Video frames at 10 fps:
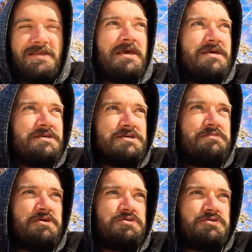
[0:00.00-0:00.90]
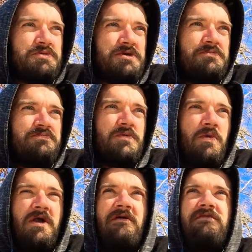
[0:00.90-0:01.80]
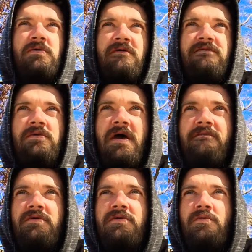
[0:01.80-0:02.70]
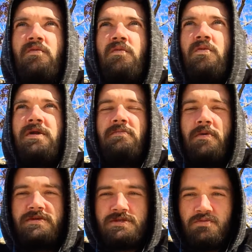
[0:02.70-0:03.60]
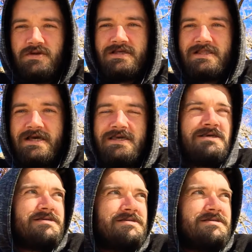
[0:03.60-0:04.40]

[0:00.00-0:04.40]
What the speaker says: is a spiritual Twitter, where if you ever want a moment to really like